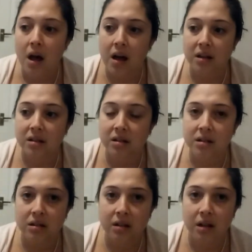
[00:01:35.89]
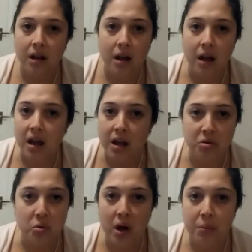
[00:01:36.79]
And
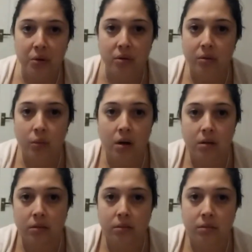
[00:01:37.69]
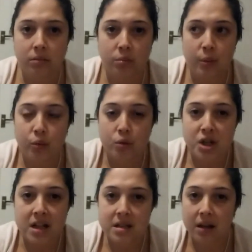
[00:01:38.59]
it all happened while we were all
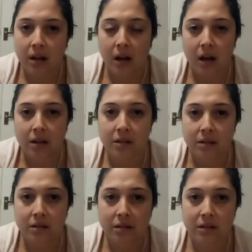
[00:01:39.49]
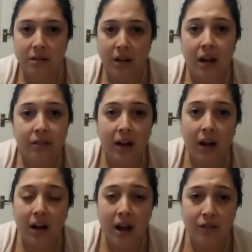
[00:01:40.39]
chatting and
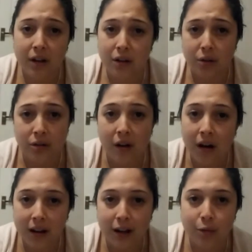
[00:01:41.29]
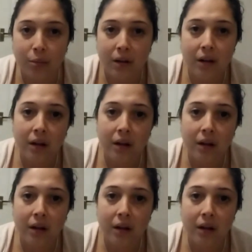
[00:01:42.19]
laughing and having a good time.